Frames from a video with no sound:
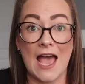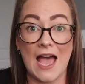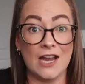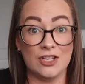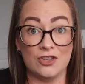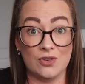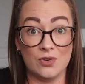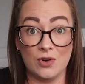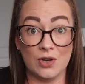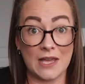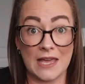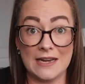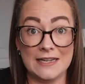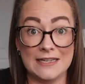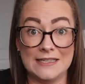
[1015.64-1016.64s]
and you're not
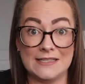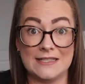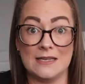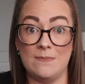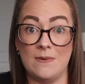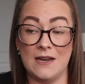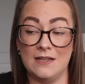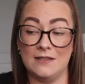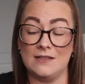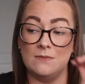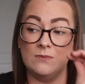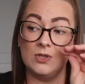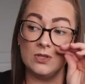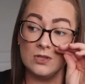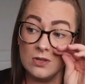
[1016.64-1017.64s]
getting any sleep
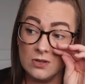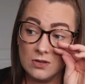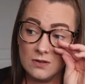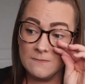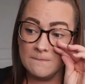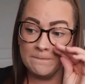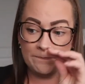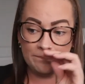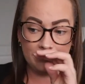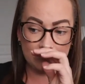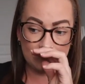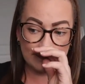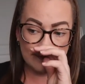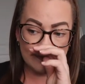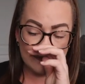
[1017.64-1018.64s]
anytime soon.
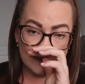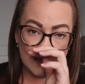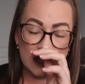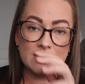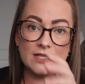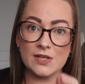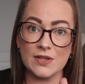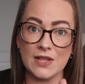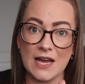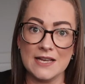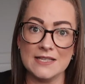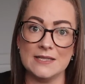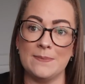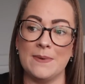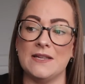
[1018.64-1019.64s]
So
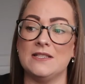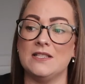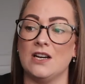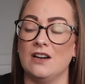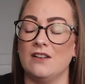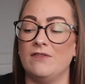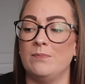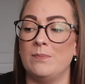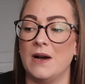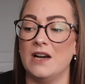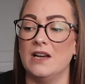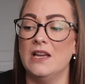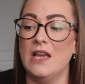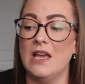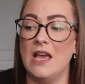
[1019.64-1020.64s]
that is a bit tough,
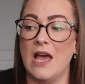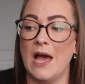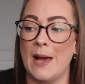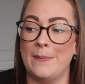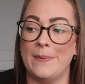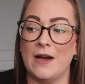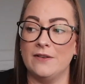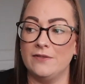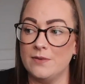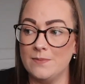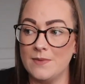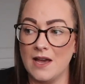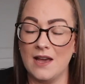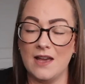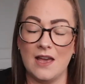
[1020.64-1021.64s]
but apart from
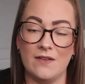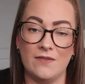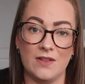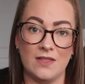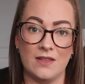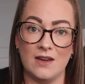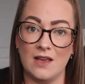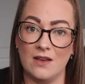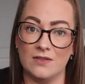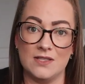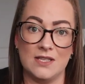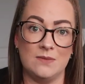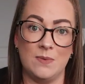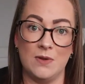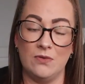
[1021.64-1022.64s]
that, everything
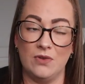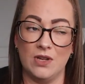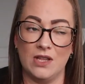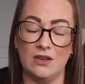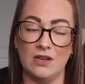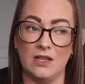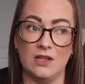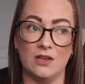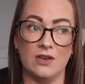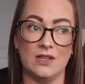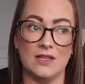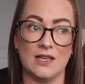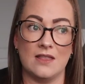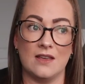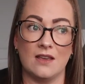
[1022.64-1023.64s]
else has been really, really
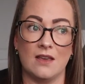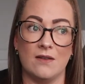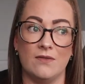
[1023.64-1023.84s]
good. I think